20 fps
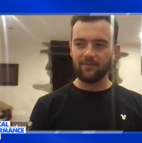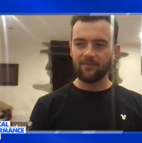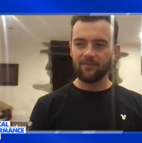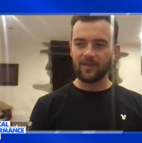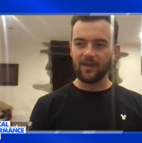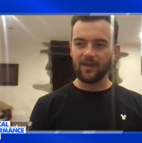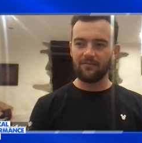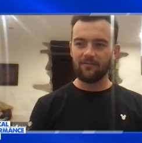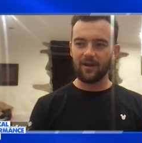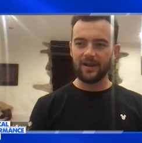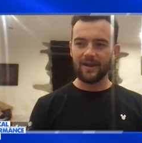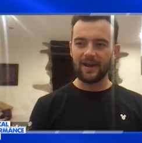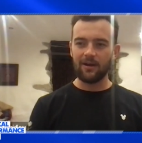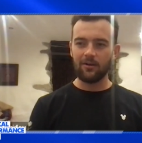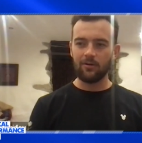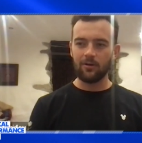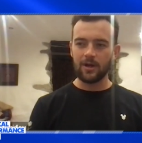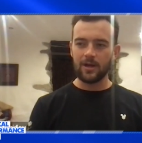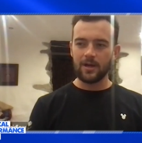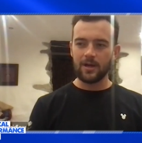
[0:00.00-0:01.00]
for that right
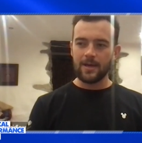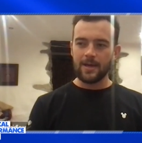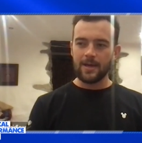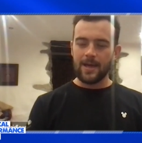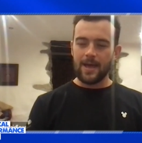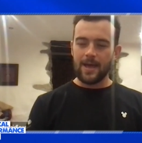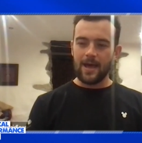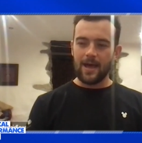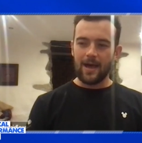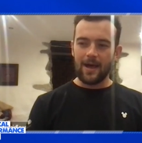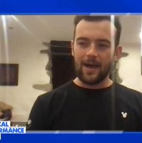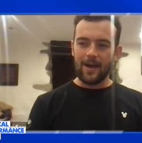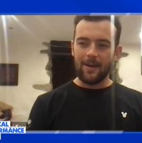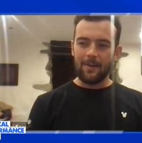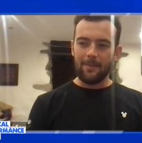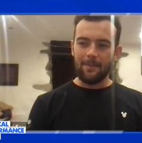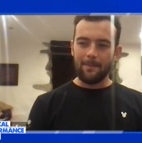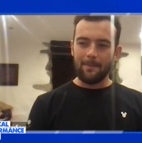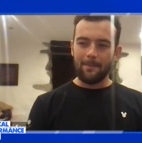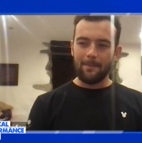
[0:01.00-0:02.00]
now.
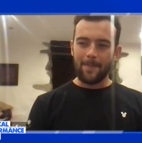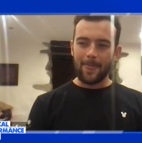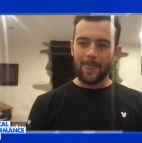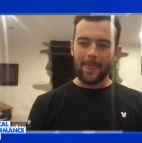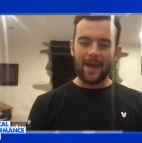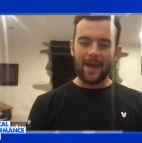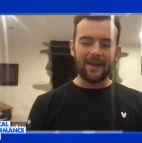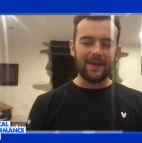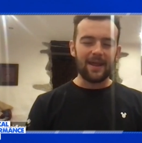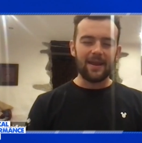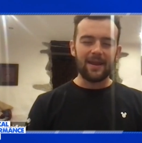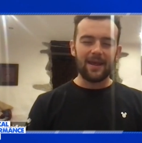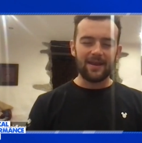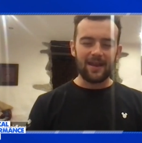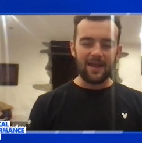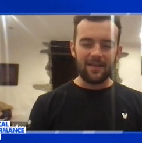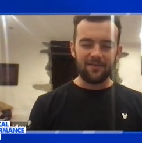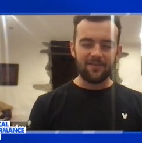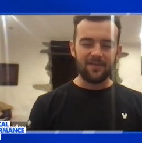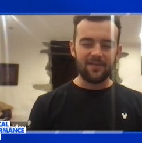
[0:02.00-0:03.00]
And
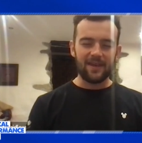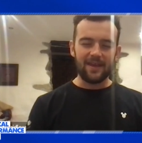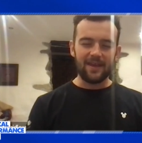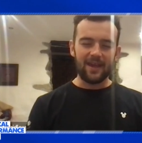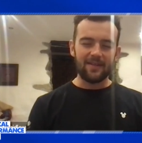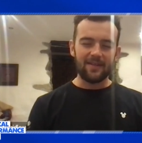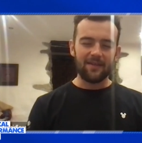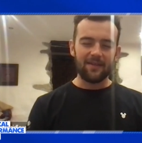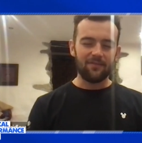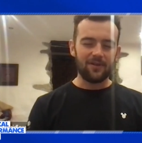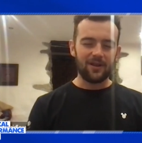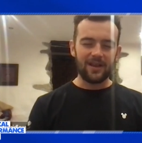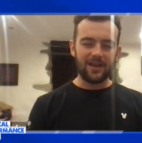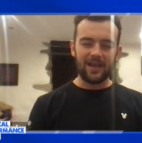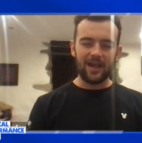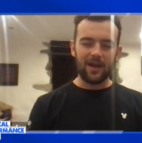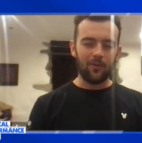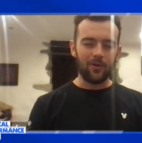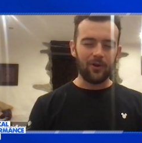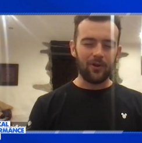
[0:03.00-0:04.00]
then see, yeah,
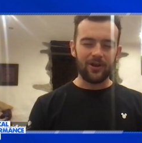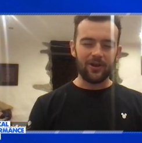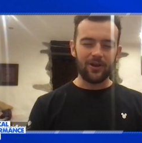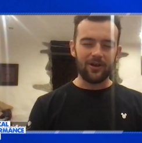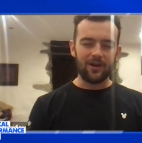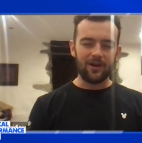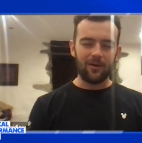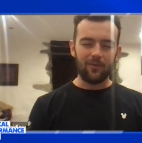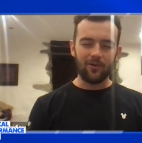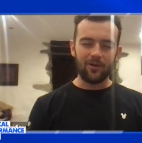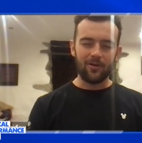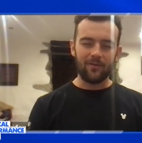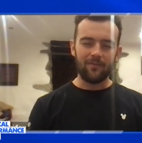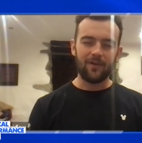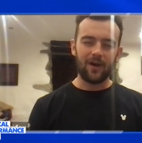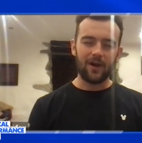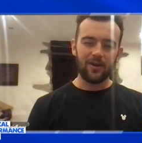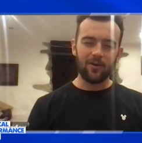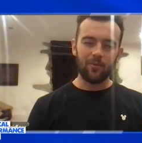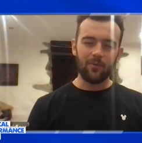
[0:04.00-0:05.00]
definitely I wanna
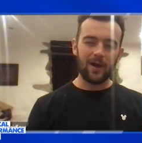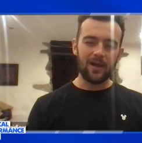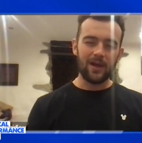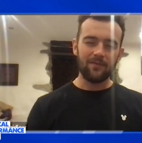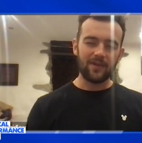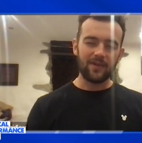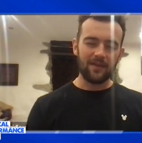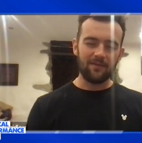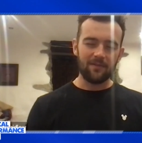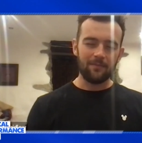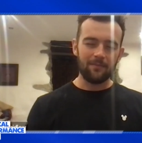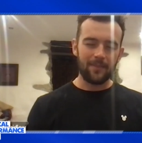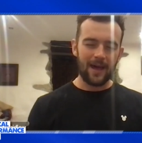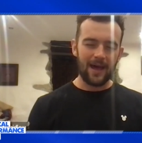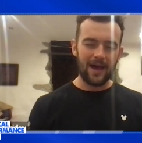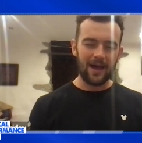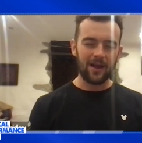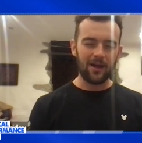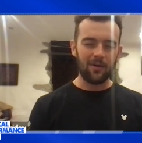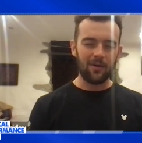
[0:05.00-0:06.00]
find a way of giving
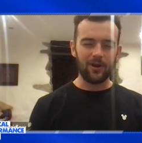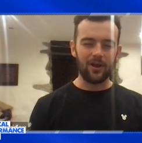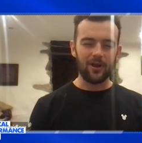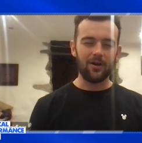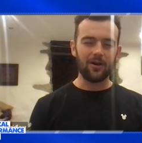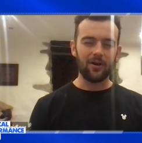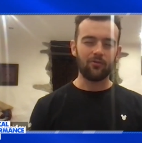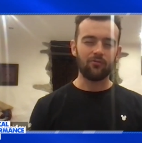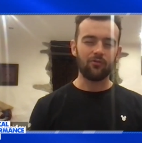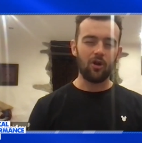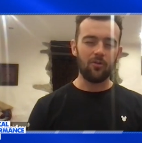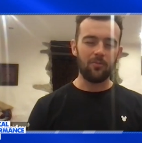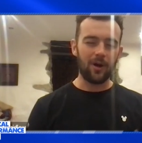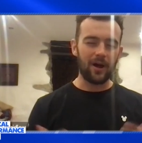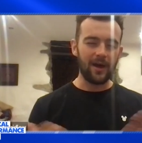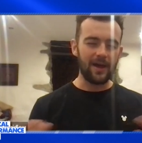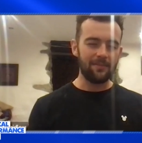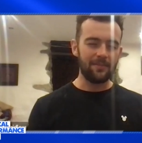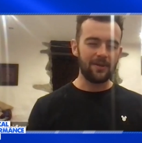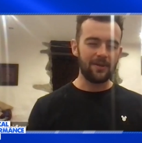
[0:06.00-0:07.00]
back. I wanna grow
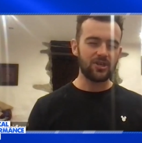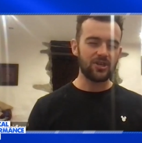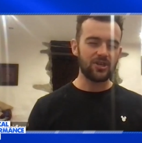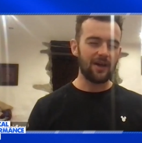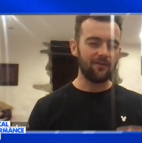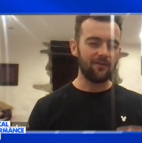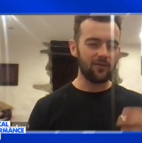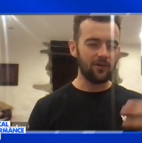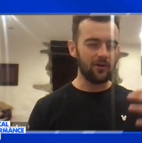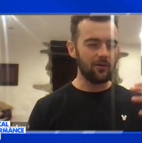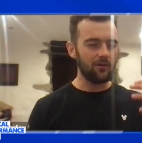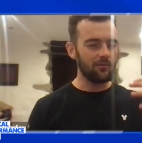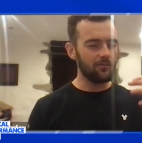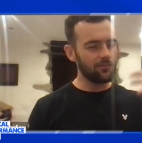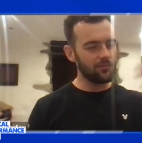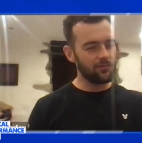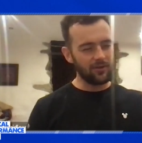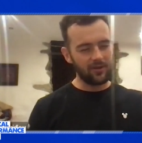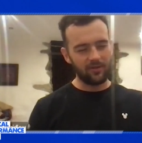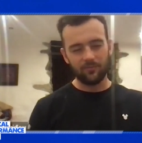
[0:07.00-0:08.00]
my image,
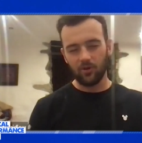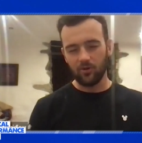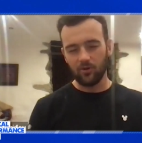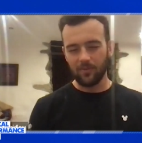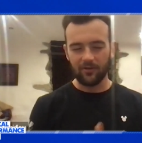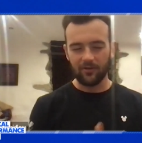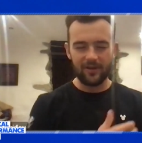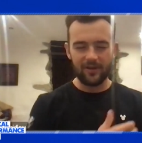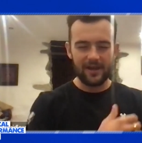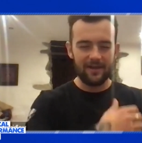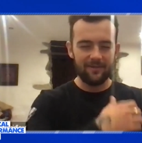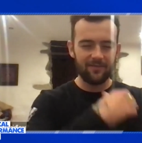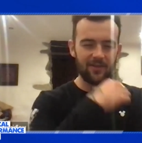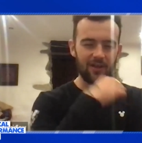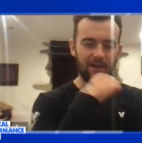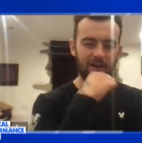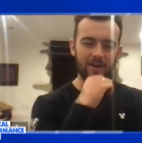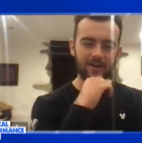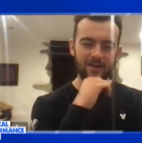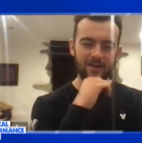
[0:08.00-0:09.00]
explore my creative
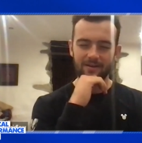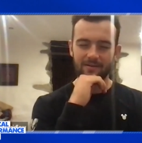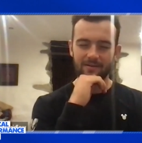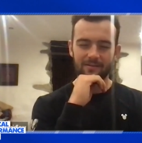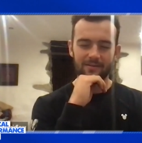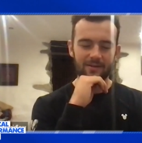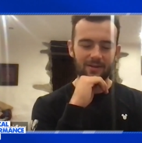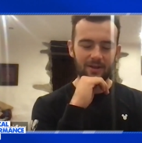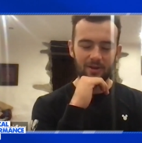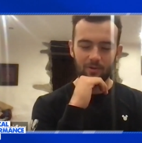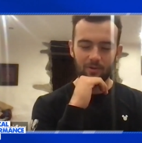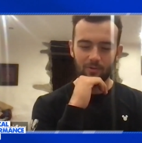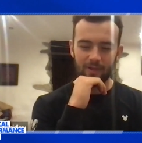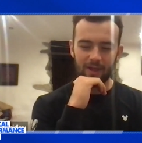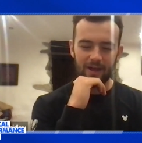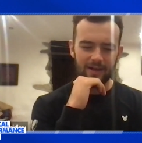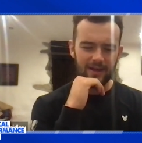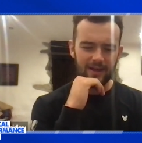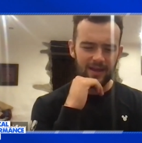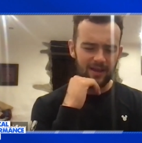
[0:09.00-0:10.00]
side and all
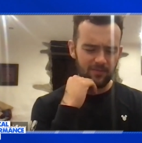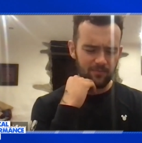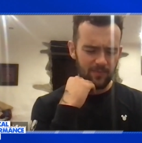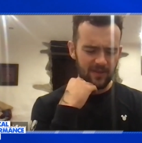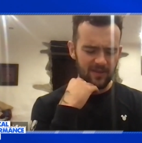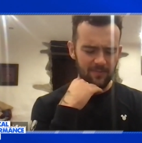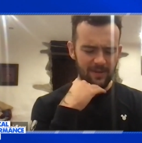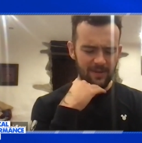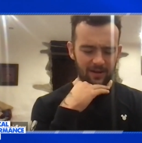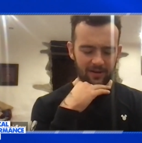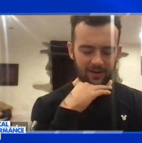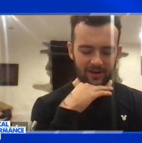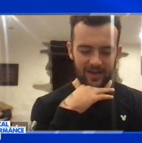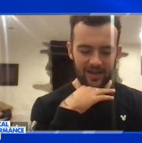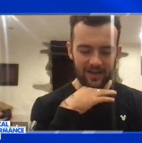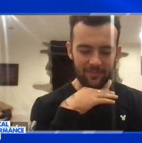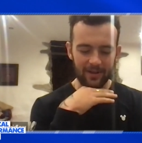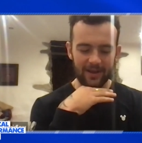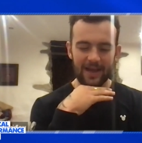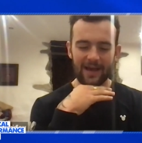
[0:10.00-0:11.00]
that. Yeah, it's a bit
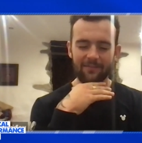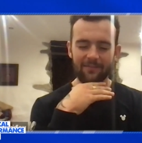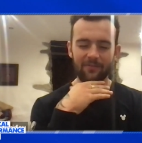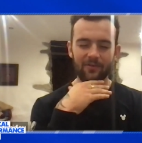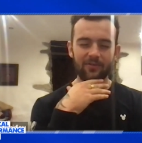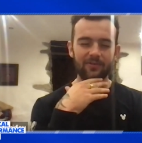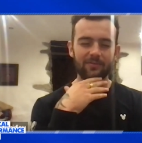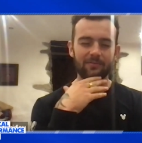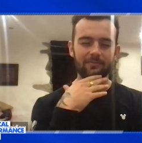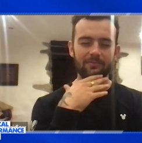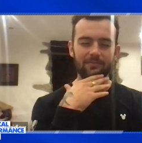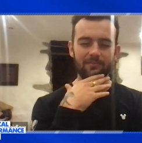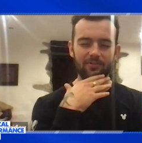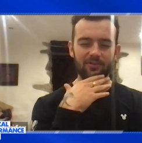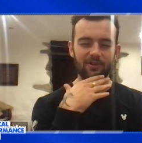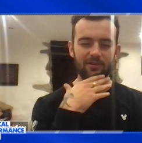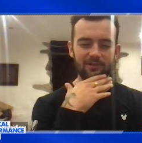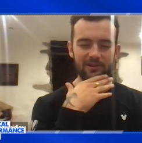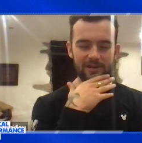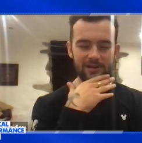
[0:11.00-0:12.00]
unclear, my canvas, and I'm
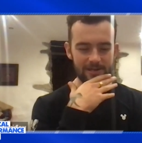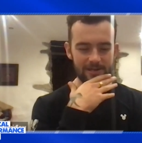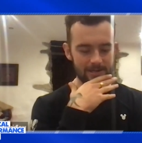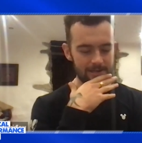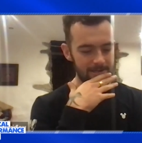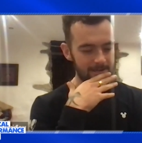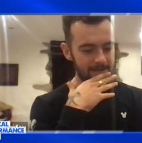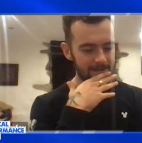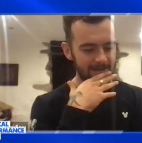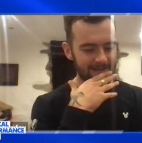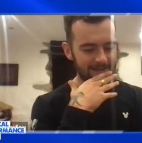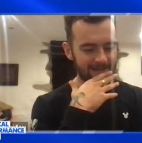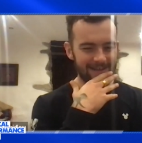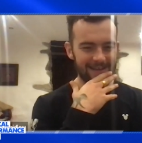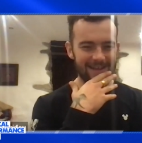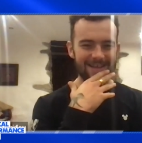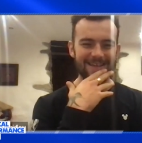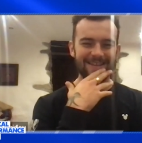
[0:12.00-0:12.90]
sorry. No,